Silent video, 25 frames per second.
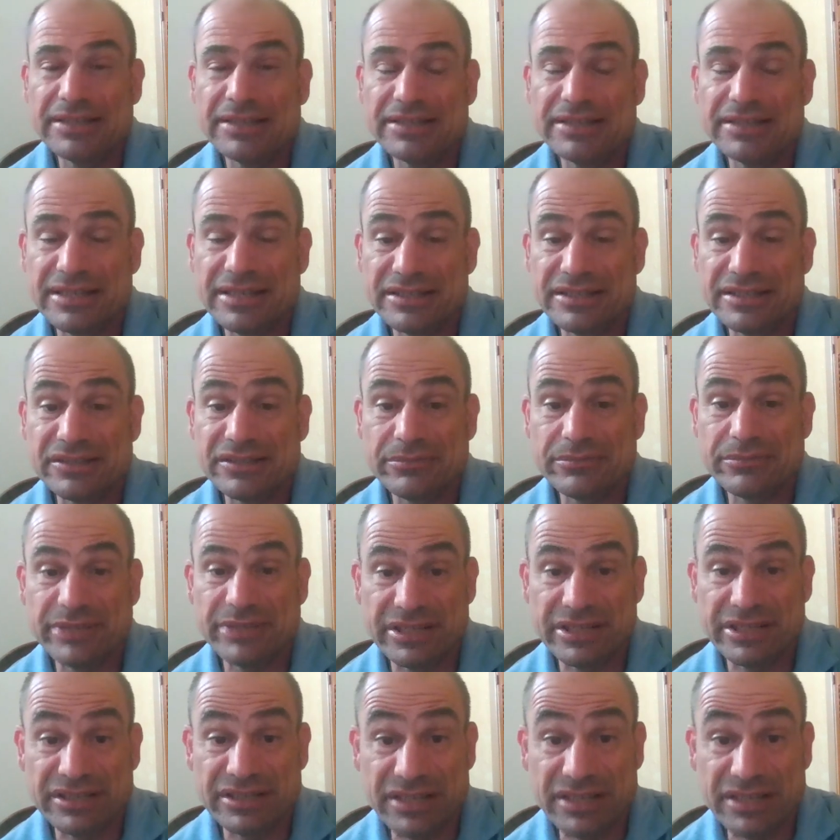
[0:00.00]
Tests are
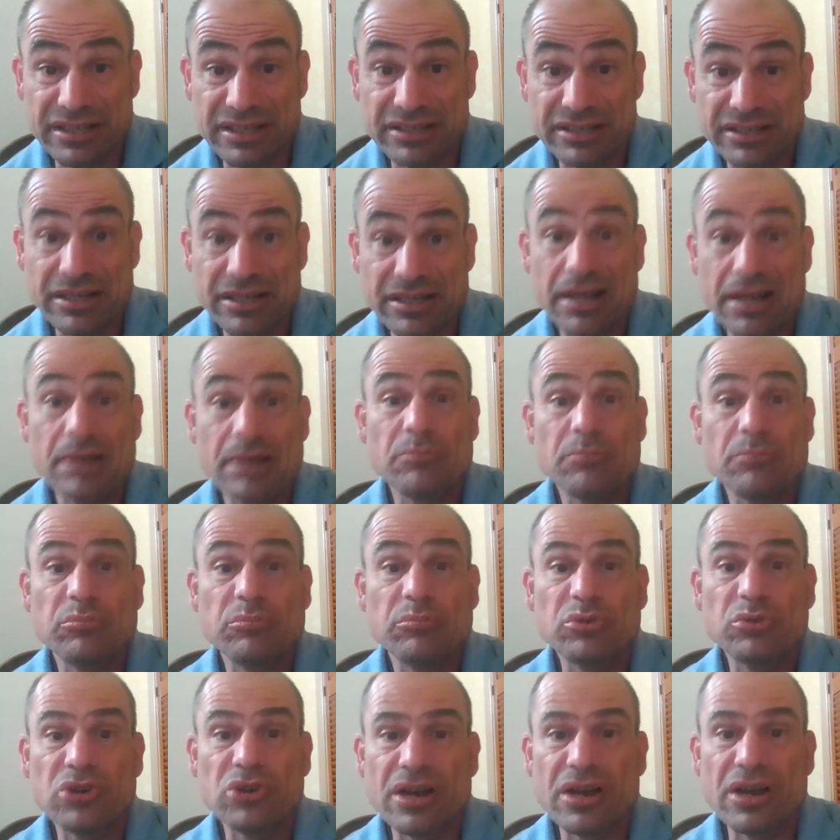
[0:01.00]
being done.
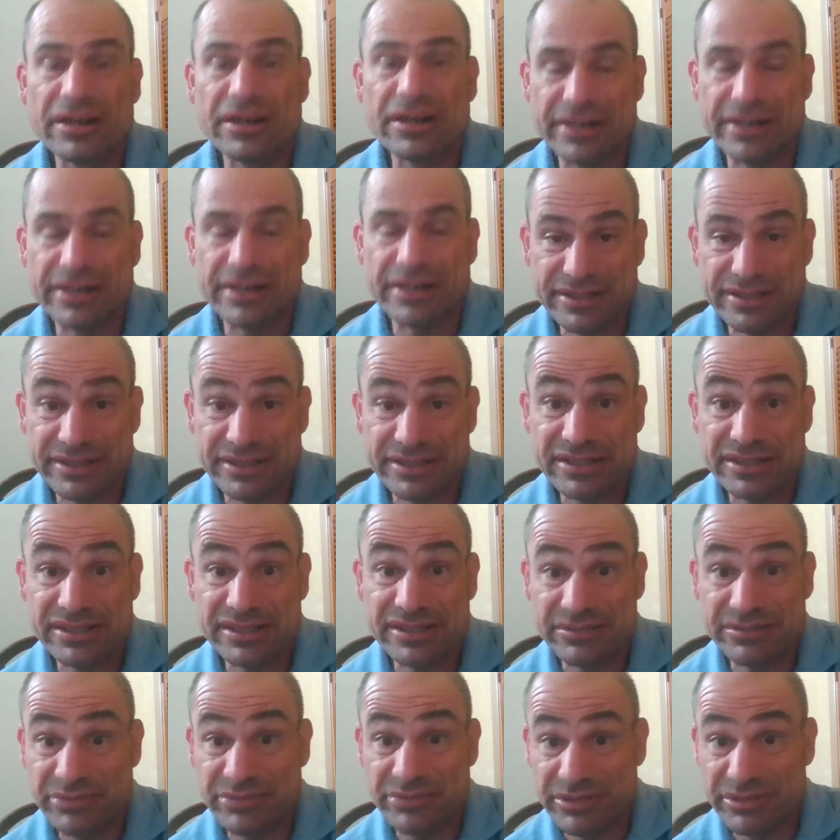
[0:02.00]
Progress
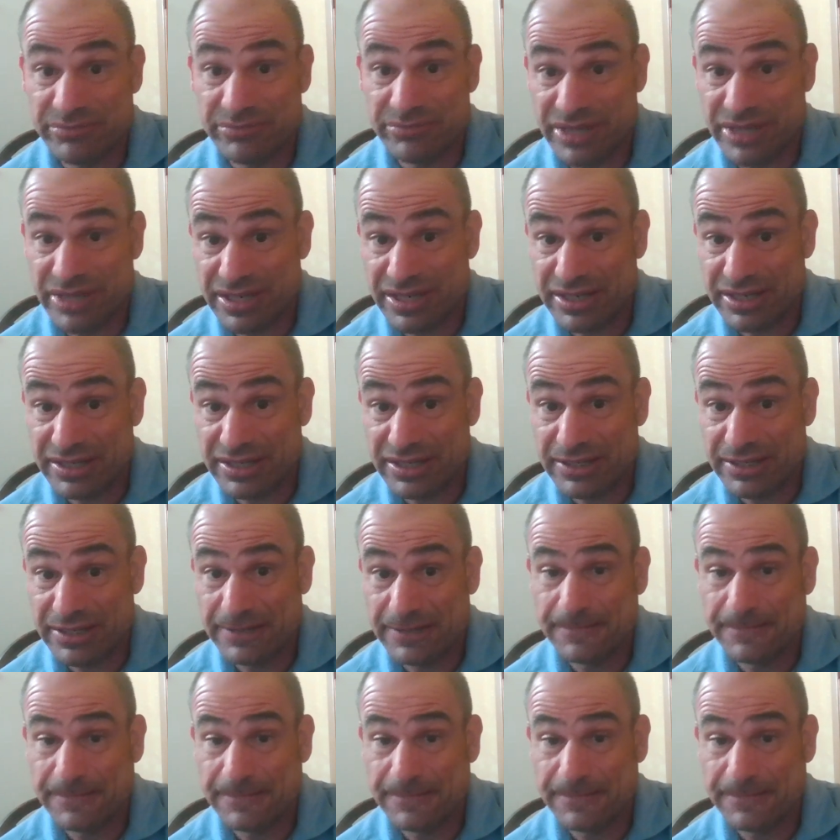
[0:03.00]
is being made.